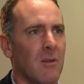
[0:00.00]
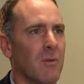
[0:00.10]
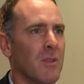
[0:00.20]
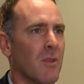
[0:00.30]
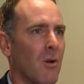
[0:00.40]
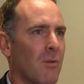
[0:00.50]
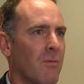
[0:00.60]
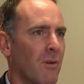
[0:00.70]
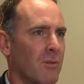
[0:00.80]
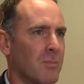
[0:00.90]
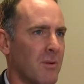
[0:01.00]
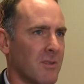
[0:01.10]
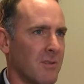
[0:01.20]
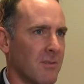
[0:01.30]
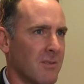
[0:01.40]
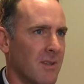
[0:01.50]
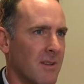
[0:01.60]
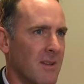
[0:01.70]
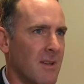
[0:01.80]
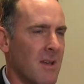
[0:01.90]
with no false positives.
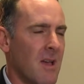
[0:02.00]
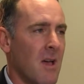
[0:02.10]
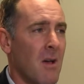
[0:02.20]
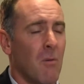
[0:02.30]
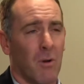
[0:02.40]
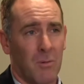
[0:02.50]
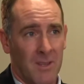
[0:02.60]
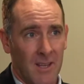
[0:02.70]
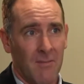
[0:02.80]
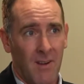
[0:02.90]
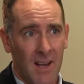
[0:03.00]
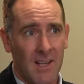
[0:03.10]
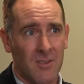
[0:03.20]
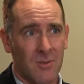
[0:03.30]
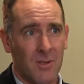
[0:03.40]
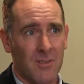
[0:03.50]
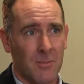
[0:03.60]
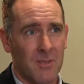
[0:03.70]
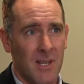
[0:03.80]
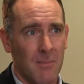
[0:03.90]
What we then finally saw in
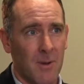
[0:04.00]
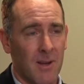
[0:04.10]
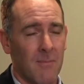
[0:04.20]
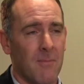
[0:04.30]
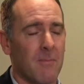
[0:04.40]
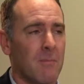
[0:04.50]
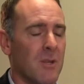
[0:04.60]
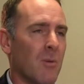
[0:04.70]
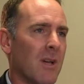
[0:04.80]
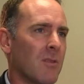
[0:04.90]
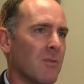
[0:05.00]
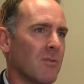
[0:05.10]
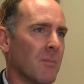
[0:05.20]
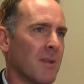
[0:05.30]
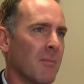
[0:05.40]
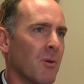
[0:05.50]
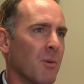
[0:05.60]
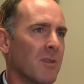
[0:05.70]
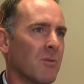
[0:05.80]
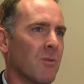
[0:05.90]
September, midway through September,
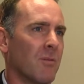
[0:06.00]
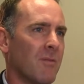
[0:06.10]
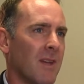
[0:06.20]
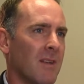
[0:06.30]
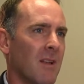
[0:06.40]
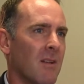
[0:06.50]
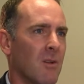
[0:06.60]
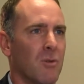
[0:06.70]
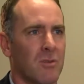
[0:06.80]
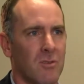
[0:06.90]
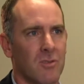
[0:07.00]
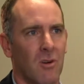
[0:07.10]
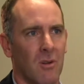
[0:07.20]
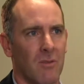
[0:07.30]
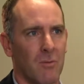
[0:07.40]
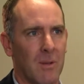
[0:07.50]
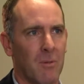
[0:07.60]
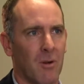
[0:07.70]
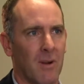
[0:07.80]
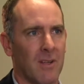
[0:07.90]
we saw the Fed lose control of the
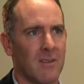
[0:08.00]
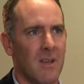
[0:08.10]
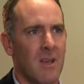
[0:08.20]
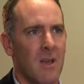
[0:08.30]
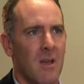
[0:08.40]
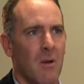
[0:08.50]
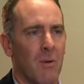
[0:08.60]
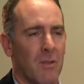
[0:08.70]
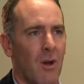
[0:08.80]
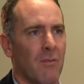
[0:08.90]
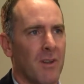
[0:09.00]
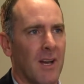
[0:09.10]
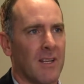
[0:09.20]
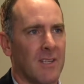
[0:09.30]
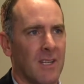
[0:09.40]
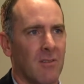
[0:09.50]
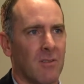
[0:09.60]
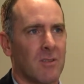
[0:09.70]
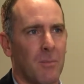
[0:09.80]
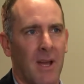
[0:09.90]
repo rate, with overnight
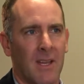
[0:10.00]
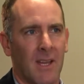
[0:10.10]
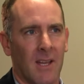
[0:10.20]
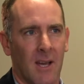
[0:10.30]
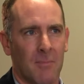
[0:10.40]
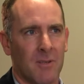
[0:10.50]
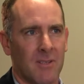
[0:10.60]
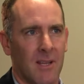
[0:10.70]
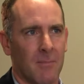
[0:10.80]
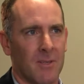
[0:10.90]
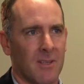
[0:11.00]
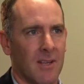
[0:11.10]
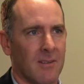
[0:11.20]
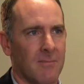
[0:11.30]
yields spiking up to 10%.